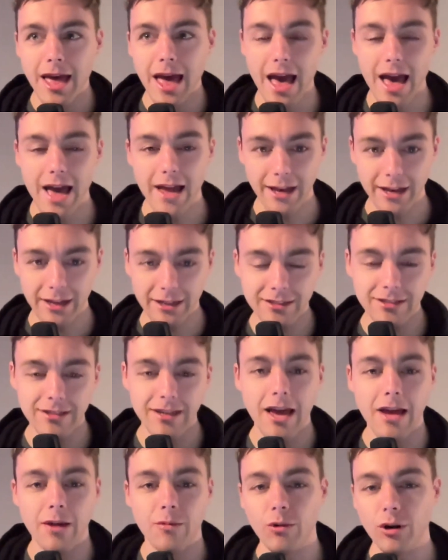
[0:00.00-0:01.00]
edit
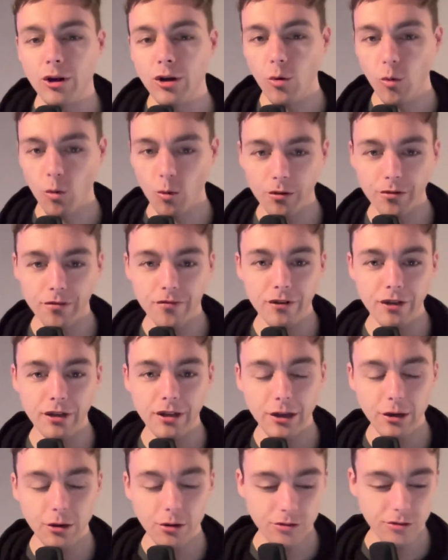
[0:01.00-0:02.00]
and record
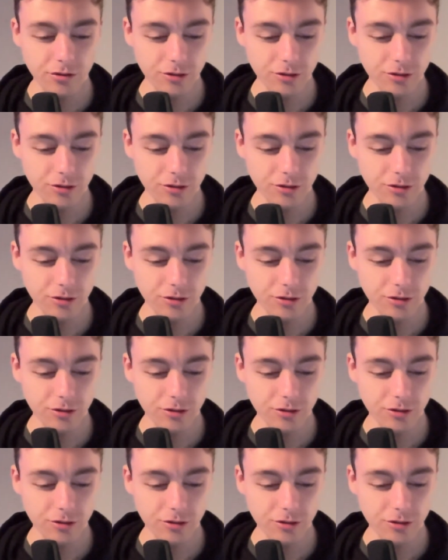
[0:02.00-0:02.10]
videos.